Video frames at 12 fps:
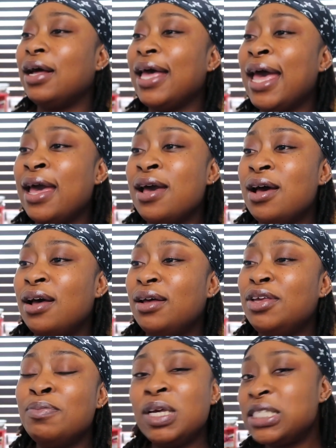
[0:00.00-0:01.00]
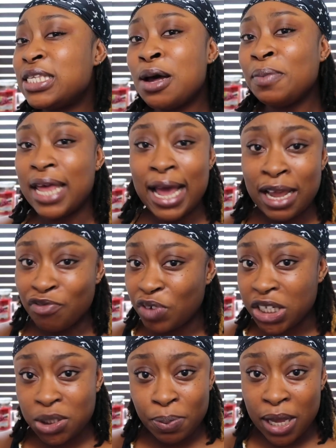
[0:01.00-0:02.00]
Okay? You mean to tell me there
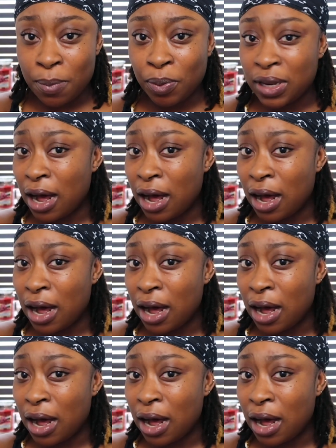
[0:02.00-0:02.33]
ain't rich people